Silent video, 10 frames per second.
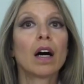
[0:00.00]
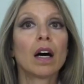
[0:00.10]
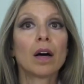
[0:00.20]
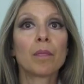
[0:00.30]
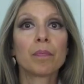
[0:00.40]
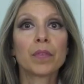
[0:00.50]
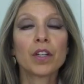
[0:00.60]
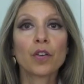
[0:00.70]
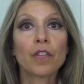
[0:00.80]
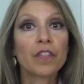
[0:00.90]
um,
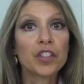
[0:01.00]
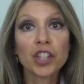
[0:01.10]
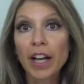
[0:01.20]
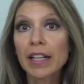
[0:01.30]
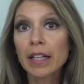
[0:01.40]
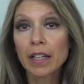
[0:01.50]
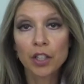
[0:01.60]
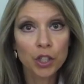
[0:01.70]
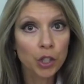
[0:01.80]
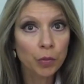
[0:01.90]
your vagina
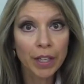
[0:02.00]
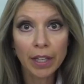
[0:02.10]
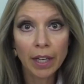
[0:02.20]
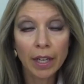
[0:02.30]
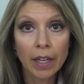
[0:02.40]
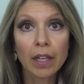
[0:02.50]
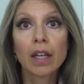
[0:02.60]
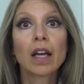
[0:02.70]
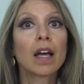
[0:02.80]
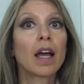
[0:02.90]
is shrinking,
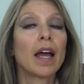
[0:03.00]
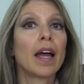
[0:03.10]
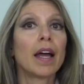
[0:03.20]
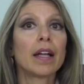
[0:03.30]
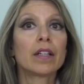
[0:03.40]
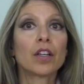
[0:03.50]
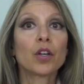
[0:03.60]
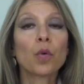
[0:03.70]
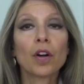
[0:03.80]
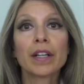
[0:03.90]
and
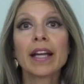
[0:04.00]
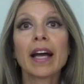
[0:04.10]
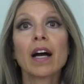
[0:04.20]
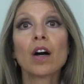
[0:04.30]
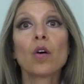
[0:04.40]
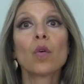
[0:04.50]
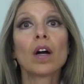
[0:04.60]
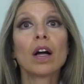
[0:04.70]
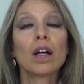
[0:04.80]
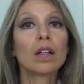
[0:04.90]
you are now
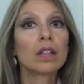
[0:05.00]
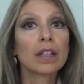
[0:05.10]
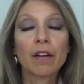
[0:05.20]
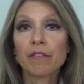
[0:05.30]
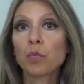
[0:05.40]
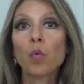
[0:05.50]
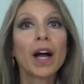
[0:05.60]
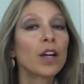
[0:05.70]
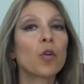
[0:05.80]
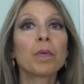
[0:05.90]
left
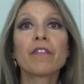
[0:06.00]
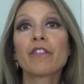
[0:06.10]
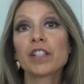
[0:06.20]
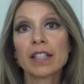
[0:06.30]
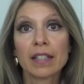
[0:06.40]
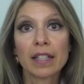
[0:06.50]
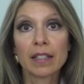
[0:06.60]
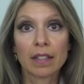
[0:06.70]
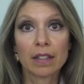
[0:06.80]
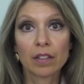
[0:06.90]
wide open for
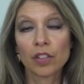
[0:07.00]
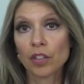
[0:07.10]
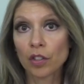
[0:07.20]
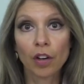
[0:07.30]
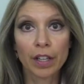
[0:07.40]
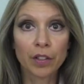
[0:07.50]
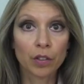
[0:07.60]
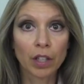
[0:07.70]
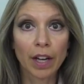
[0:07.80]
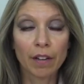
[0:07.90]
diseases to start in
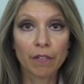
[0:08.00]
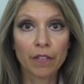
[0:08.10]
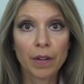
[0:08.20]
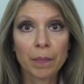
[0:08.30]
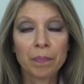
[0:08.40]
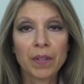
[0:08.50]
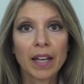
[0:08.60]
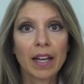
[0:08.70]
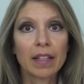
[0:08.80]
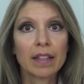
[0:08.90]
your life.
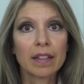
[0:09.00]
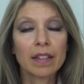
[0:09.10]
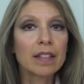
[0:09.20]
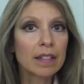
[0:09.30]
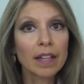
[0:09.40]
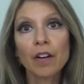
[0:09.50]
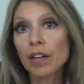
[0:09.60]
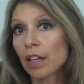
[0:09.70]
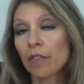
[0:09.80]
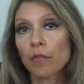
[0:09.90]
This
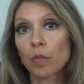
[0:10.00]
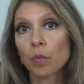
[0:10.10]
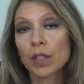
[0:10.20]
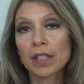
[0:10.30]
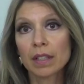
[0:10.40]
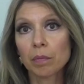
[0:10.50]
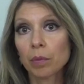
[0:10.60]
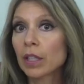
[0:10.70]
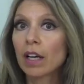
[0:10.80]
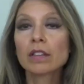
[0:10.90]
narrative was
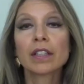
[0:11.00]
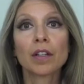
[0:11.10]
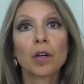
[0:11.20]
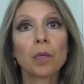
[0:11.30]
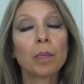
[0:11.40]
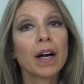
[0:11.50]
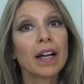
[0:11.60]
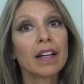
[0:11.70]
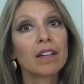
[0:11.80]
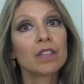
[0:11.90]
put out there
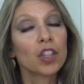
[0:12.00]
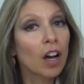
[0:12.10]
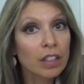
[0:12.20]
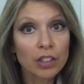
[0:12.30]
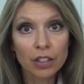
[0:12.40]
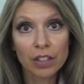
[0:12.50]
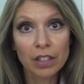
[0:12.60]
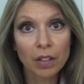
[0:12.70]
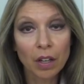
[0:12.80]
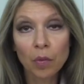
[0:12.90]
by doctors,